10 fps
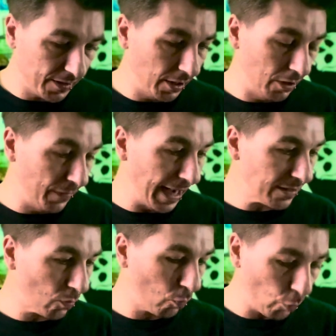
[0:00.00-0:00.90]
you know,
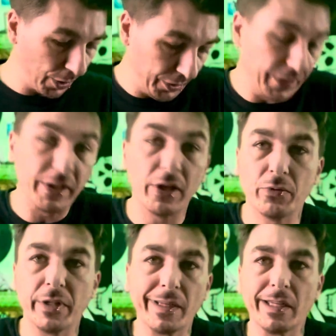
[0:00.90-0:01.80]
that's really the
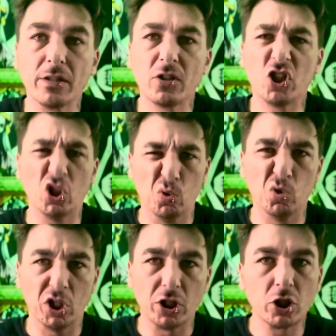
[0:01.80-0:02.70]
only
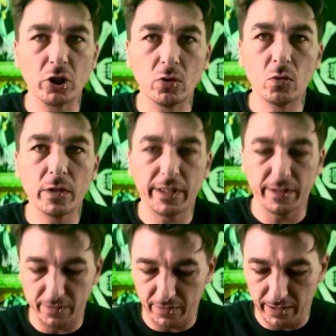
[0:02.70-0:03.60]
huge issue
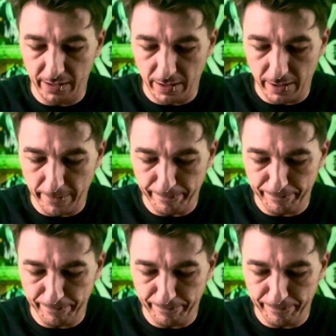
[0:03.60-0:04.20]
is the